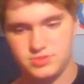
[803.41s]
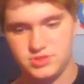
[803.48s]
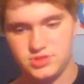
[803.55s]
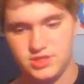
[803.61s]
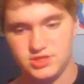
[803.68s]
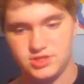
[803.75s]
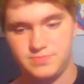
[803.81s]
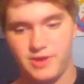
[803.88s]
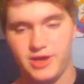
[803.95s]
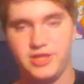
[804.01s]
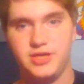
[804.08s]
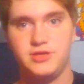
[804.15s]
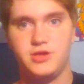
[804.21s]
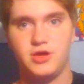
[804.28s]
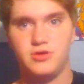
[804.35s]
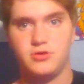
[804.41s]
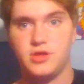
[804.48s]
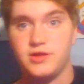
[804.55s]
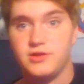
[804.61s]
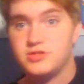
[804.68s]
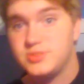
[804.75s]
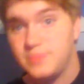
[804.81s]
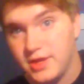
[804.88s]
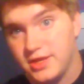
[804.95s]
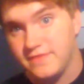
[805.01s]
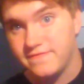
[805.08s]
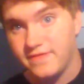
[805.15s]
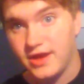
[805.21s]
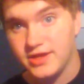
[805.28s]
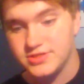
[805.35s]
And Spidey
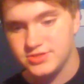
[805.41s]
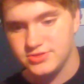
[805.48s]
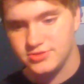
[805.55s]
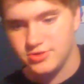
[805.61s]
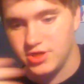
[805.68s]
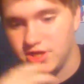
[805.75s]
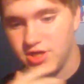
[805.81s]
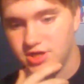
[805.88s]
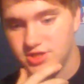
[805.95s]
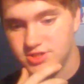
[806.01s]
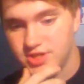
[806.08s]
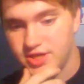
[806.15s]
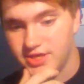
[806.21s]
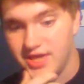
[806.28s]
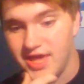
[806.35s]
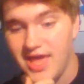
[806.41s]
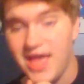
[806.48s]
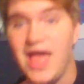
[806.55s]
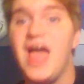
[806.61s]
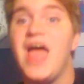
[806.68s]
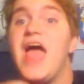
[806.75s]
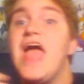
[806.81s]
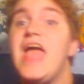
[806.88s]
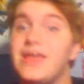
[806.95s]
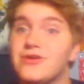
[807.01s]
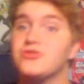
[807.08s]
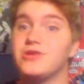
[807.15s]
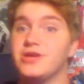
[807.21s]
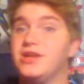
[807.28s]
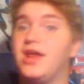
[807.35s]
finds Reed, and he's like, hey,
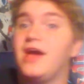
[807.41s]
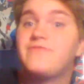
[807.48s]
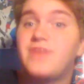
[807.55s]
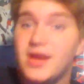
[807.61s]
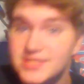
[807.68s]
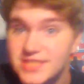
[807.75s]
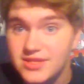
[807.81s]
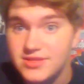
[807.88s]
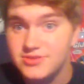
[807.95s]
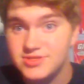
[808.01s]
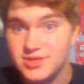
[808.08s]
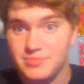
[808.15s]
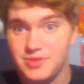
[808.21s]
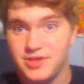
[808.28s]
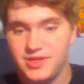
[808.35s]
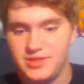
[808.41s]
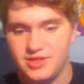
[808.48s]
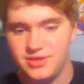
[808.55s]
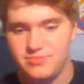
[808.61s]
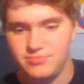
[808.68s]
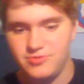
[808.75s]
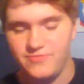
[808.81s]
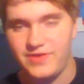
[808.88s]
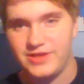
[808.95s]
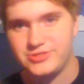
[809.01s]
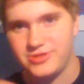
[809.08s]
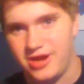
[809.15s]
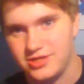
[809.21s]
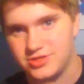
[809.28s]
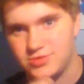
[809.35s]
Reed, I've got to tell you something. And then
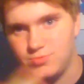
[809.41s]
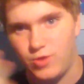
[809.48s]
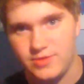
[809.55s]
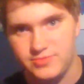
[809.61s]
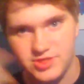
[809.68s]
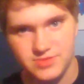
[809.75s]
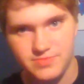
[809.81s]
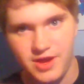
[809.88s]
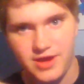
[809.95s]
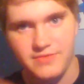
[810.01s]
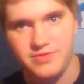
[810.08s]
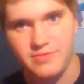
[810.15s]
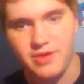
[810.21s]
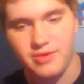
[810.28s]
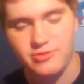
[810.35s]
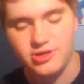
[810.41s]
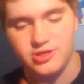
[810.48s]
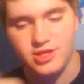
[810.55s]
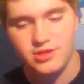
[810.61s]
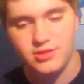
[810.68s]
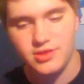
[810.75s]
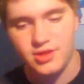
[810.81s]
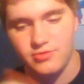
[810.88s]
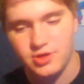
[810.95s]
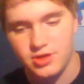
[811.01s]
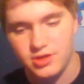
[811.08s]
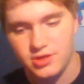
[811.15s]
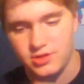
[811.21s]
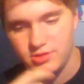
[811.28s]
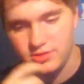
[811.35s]
Professor X wipes his mind of the memory that they were
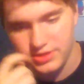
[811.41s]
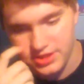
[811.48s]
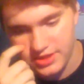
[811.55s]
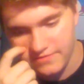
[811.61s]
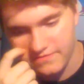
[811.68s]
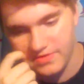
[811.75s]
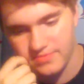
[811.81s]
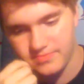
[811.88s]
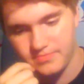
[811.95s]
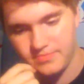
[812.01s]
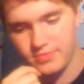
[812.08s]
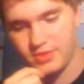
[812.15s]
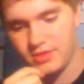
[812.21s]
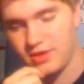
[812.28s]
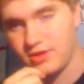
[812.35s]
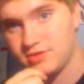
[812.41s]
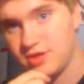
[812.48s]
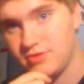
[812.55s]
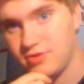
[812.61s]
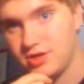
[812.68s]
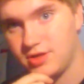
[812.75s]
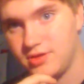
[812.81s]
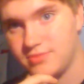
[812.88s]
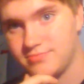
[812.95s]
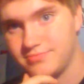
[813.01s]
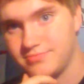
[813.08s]
going to leave. That they were going